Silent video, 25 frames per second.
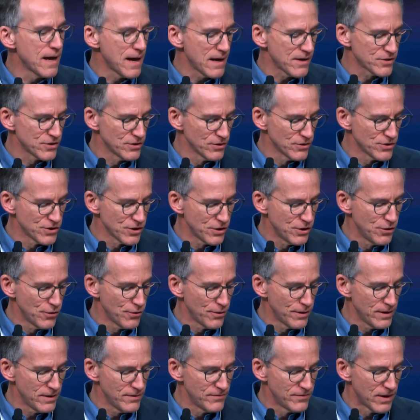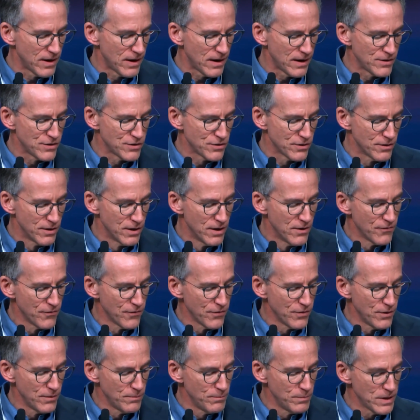National Security Advisor for
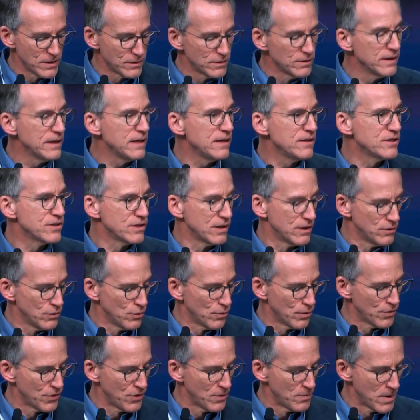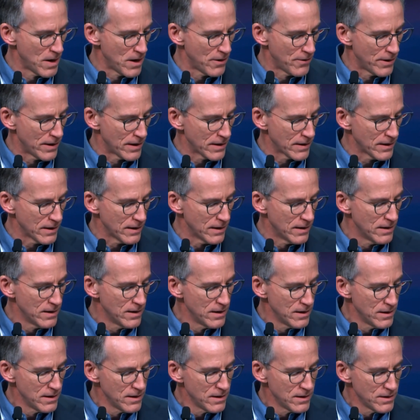the Middle East and North America.
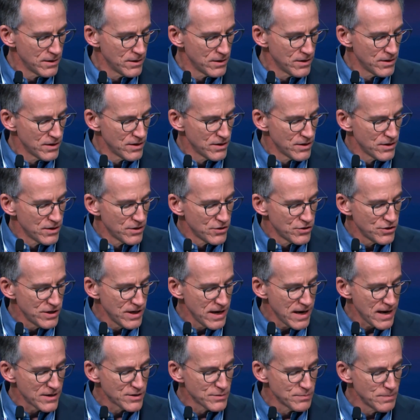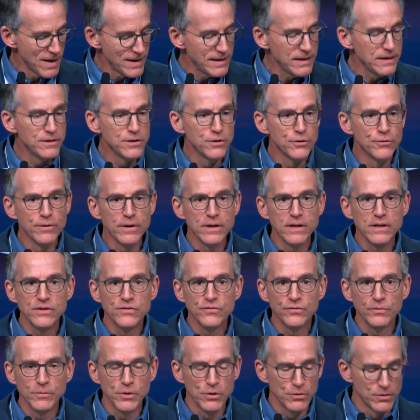She has many degrees
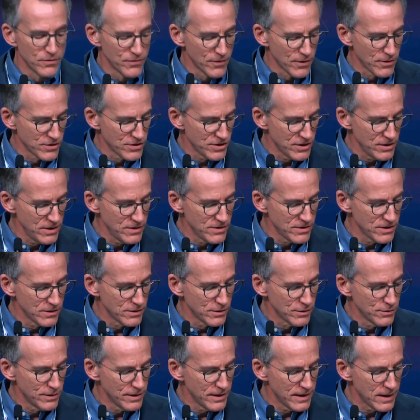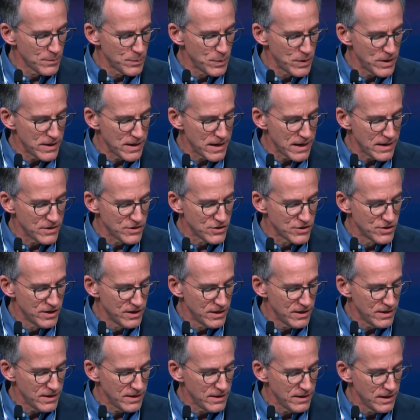from universities, including a
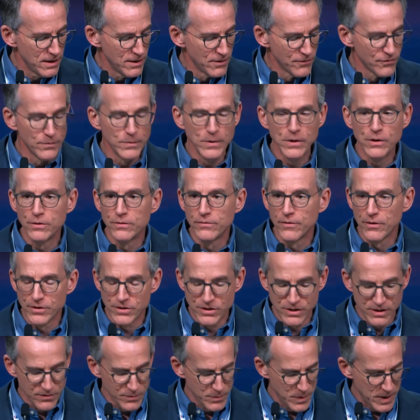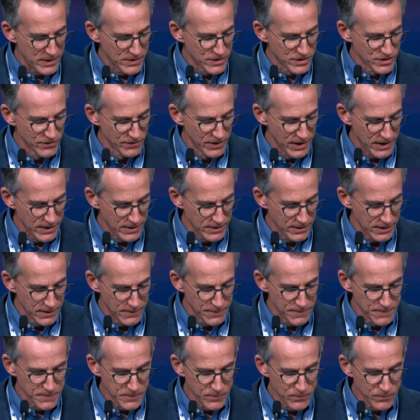PhD from the University of Pennsylvania.